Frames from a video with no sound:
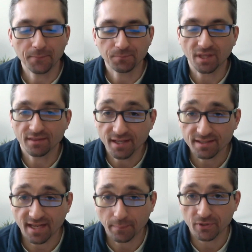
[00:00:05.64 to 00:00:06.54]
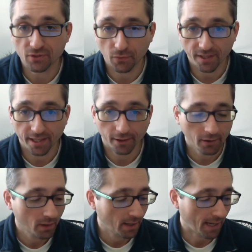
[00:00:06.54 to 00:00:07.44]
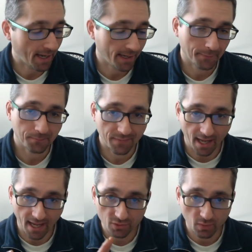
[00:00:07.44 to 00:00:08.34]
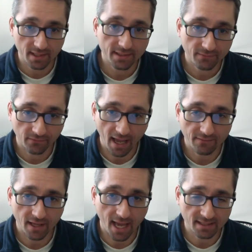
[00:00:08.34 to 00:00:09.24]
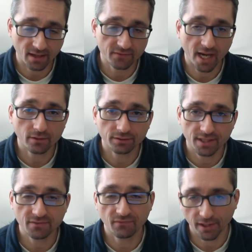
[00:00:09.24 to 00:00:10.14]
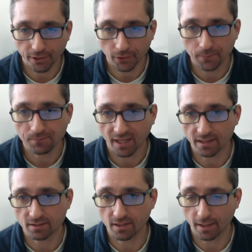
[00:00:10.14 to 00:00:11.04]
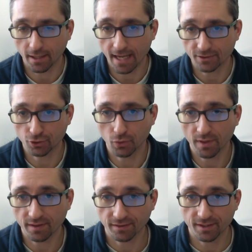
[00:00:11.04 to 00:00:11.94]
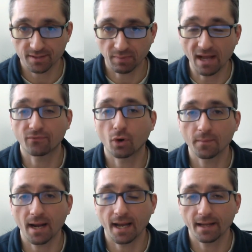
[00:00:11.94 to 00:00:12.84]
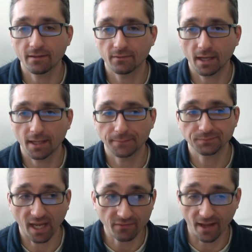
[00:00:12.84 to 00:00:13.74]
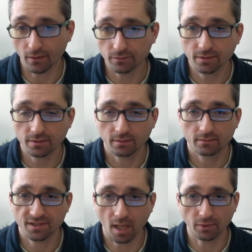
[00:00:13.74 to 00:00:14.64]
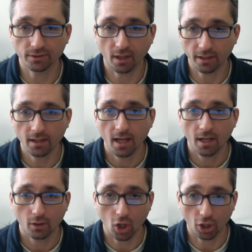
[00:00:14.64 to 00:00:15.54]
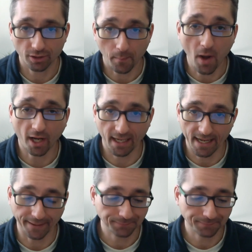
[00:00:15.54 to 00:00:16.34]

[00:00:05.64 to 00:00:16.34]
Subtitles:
This episode here, as I've titled this video, has to do with this platform I stumbled on called POCKETNET.